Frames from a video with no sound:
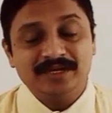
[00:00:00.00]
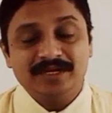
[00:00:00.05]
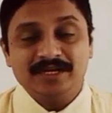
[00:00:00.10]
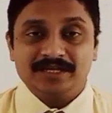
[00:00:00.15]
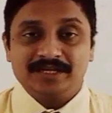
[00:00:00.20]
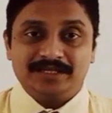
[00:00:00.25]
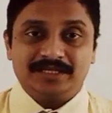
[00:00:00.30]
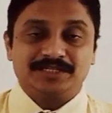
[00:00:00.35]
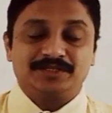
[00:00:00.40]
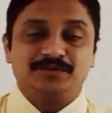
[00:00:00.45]

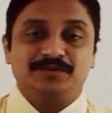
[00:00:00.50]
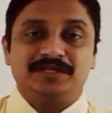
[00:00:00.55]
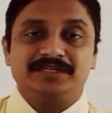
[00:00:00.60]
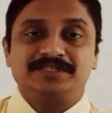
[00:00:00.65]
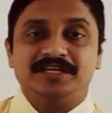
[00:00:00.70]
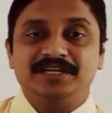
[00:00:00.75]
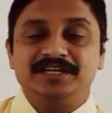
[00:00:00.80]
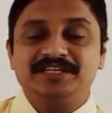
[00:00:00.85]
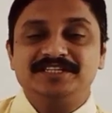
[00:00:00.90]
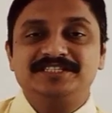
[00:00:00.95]
Yes students,
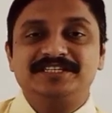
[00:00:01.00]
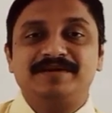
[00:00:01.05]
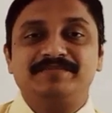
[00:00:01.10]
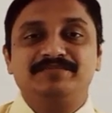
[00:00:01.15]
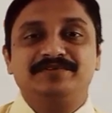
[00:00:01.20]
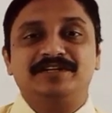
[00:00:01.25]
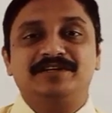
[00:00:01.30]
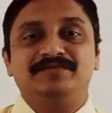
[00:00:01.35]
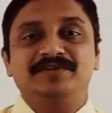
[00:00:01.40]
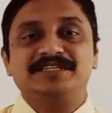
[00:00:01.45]
in this
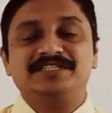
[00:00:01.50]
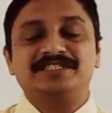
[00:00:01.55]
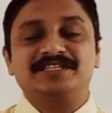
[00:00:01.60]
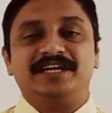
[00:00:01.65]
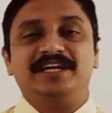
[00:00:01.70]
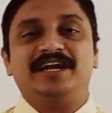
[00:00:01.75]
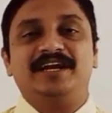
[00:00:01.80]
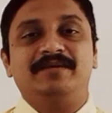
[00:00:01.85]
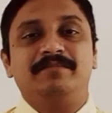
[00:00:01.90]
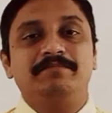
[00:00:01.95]
chapter we
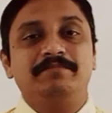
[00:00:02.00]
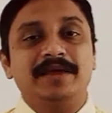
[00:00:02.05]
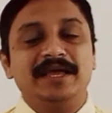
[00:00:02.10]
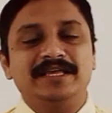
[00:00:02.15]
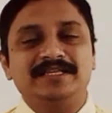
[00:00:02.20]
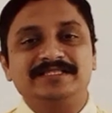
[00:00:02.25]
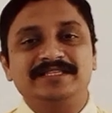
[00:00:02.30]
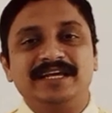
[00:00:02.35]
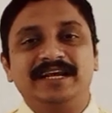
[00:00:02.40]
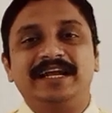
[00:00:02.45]
studied a
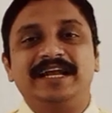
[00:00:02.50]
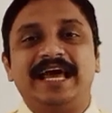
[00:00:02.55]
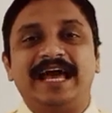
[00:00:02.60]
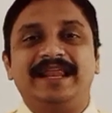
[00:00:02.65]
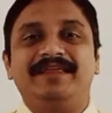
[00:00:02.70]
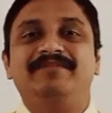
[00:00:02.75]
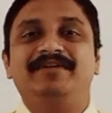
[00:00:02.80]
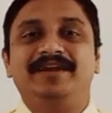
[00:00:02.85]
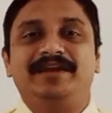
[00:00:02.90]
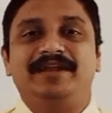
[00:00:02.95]
basic
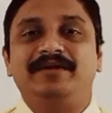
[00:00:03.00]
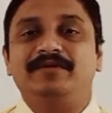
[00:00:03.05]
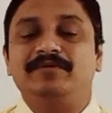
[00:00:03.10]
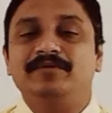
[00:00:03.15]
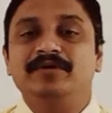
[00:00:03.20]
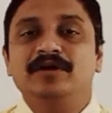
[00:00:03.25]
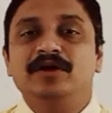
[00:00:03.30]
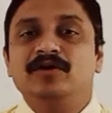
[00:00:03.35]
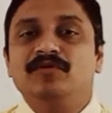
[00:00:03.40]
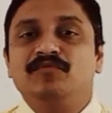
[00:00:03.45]

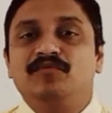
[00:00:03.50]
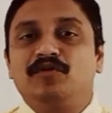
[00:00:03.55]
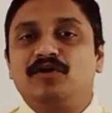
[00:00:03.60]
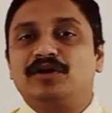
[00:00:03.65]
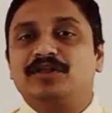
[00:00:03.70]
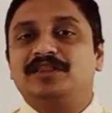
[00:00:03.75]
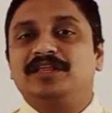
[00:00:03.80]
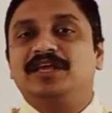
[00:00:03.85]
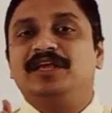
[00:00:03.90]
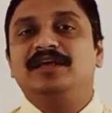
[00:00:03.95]
derivative for
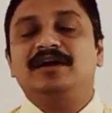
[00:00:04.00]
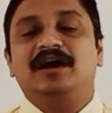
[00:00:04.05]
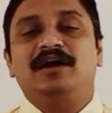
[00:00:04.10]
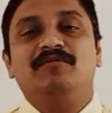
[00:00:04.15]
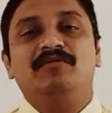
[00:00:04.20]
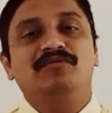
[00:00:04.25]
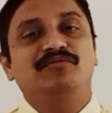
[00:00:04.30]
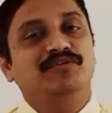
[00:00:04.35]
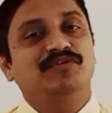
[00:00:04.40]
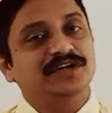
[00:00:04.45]

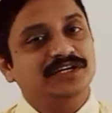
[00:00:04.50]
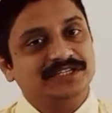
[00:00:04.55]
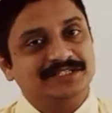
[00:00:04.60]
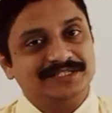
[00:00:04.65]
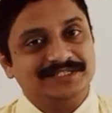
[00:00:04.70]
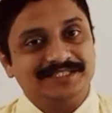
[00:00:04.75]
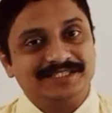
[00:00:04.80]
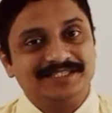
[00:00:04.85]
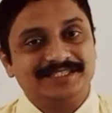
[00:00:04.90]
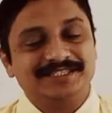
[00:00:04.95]
our
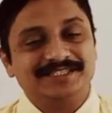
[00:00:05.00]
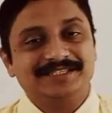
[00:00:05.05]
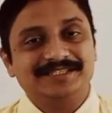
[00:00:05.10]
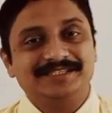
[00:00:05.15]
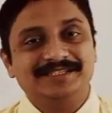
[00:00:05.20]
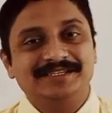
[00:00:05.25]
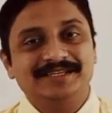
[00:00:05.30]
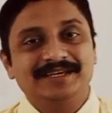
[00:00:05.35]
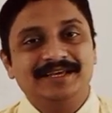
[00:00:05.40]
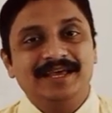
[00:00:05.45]
functions.
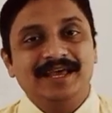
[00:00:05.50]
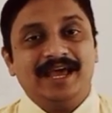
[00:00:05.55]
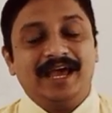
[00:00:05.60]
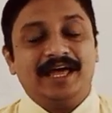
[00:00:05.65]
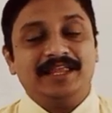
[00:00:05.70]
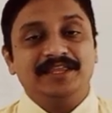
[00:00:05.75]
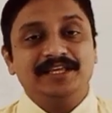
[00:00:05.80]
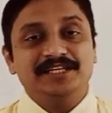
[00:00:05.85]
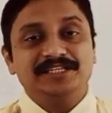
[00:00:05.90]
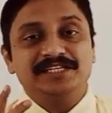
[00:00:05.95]

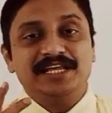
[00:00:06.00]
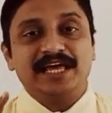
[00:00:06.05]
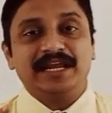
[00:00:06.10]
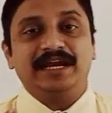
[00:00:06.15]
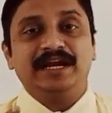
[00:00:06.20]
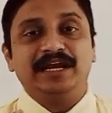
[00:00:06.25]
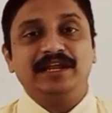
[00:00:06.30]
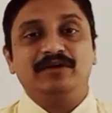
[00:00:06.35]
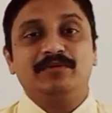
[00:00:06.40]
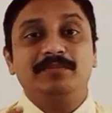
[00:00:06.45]
And this
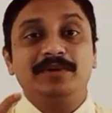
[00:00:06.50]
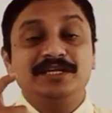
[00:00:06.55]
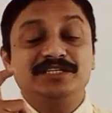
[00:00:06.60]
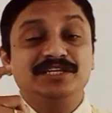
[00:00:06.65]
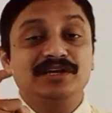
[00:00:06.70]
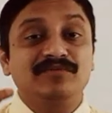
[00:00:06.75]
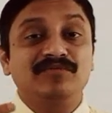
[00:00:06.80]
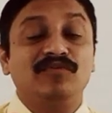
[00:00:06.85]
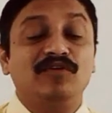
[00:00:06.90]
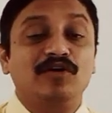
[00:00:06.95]
derivative
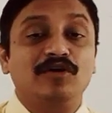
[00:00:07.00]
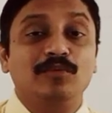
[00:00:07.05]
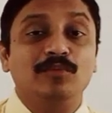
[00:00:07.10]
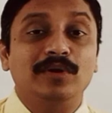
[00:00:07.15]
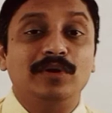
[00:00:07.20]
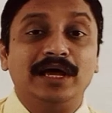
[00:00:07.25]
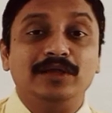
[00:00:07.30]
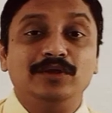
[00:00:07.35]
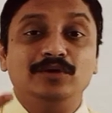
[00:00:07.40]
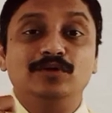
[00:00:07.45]
basic
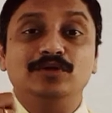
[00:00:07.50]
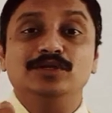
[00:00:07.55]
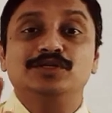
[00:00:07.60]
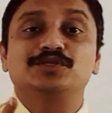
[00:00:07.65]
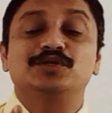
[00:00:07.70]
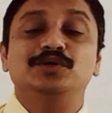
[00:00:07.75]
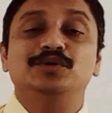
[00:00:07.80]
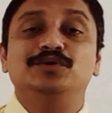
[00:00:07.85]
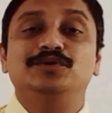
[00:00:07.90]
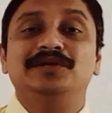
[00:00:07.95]
formula you
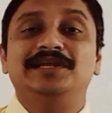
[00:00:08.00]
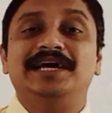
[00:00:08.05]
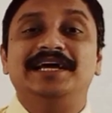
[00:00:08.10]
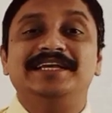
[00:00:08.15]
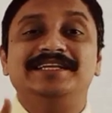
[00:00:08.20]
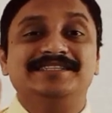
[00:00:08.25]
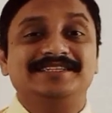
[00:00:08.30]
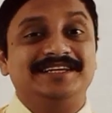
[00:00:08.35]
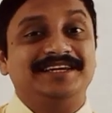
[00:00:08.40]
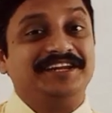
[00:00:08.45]
also
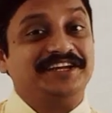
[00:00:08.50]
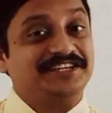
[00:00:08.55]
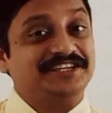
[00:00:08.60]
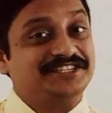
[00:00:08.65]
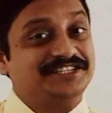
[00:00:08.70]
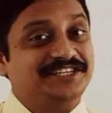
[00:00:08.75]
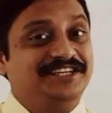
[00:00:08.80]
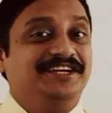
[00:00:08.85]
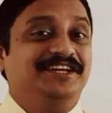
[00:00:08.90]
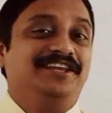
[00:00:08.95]
utilize next
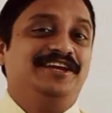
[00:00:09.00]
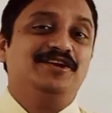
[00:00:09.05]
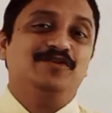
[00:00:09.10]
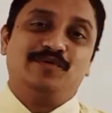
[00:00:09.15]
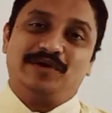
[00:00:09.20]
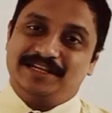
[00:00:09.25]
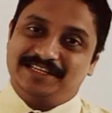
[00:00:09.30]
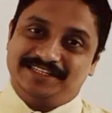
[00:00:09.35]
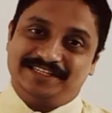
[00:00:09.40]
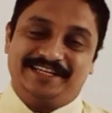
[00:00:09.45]
year in
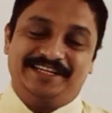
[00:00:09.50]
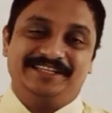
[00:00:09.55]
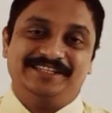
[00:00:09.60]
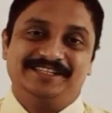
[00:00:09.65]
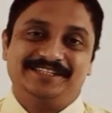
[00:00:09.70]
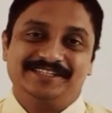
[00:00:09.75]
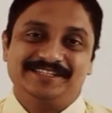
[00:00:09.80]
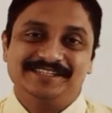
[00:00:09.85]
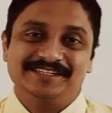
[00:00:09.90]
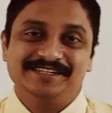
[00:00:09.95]
12th
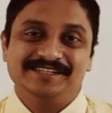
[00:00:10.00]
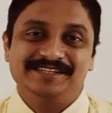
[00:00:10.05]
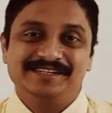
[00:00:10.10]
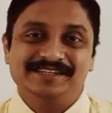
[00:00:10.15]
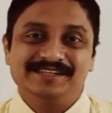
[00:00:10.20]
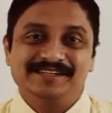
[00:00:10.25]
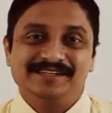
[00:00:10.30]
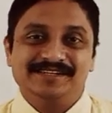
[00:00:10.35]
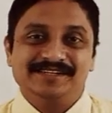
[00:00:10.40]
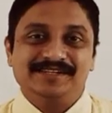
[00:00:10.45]
science.
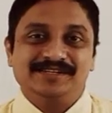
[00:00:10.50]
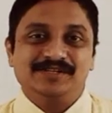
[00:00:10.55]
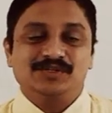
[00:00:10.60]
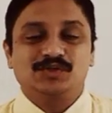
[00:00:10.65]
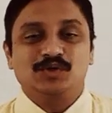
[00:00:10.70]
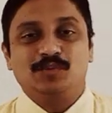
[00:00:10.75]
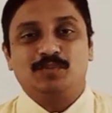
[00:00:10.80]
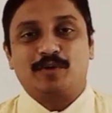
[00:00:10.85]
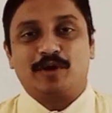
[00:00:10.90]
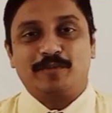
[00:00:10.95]

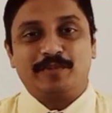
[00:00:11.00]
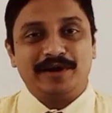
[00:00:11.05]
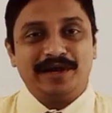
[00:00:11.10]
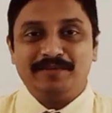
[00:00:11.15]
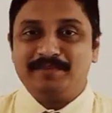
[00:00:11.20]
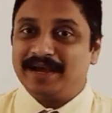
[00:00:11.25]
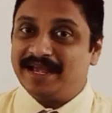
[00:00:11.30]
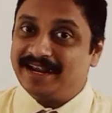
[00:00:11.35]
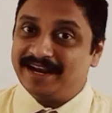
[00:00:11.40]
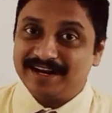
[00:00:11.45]
So properly
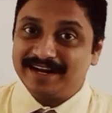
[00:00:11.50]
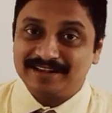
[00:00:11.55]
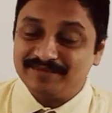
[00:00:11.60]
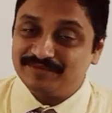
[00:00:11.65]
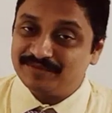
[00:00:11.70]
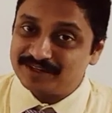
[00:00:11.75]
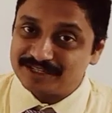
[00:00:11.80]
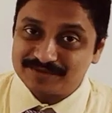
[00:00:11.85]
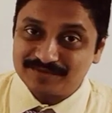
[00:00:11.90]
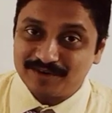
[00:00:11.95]
by heart the
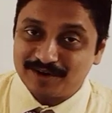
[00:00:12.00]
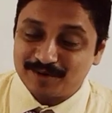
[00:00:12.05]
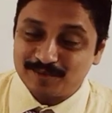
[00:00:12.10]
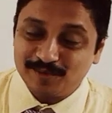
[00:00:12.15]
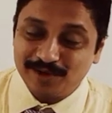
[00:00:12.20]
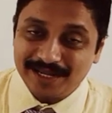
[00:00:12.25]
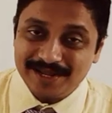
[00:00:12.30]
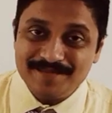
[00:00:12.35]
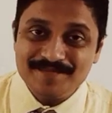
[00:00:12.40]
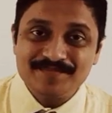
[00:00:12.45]
first
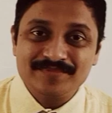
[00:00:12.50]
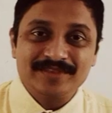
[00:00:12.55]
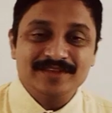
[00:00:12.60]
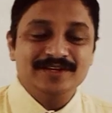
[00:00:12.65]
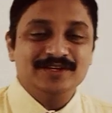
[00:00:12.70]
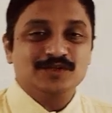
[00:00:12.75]
formula.